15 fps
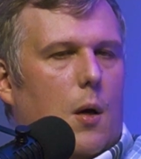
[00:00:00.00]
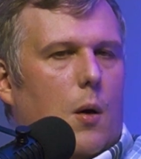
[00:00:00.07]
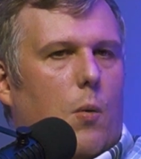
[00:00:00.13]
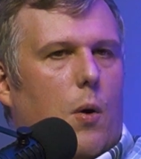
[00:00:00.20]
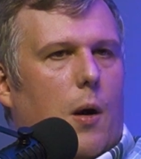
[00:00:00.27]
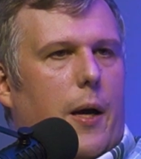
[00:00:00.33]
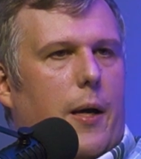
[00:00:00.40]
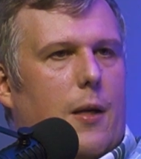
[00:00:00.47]

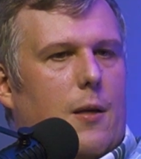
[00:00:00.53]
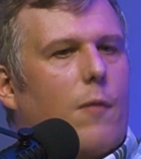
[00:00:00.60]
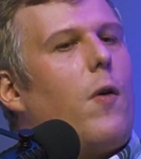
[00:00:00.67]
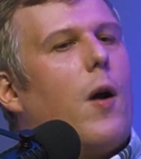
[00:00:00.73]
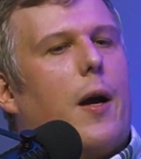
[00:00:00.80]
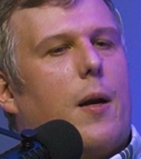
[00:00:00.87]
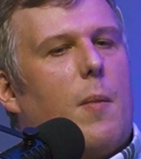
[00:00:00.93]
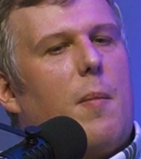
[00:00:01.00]
where I can
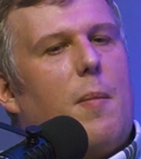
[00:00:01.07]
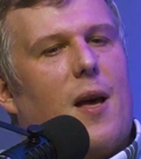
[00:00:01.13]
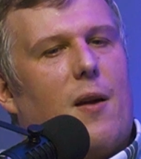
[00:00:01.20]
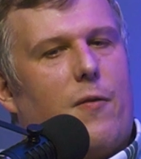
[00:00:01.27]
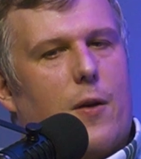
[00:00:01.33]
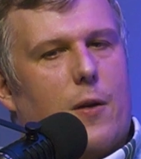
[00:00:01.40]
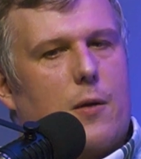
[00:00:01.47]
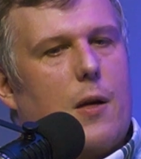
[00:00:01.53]
define in my
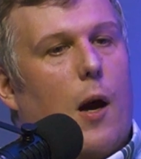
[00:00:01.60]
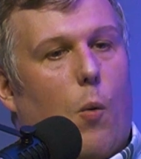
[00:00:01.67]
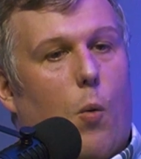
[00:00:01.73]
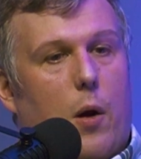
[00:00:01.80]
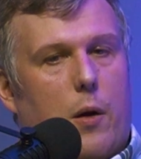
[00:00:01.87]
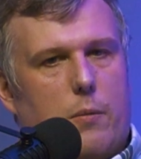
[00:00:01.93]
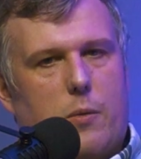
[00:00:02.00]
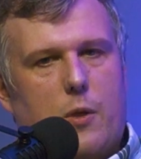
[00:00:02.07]
manifest, I
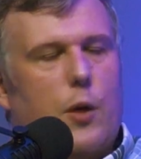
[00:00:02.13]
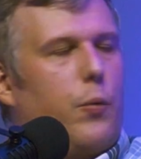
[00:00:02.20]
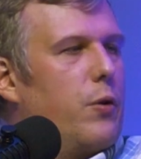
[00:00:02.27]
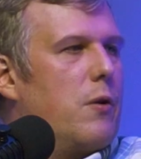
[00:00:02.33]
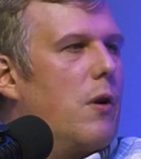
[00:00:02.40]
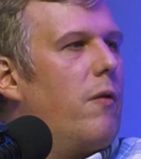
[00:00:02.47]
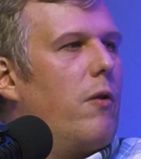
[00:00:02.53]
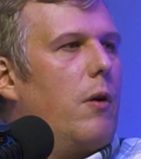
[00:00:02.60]
want a SQL
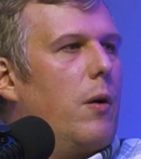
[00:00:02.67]
server,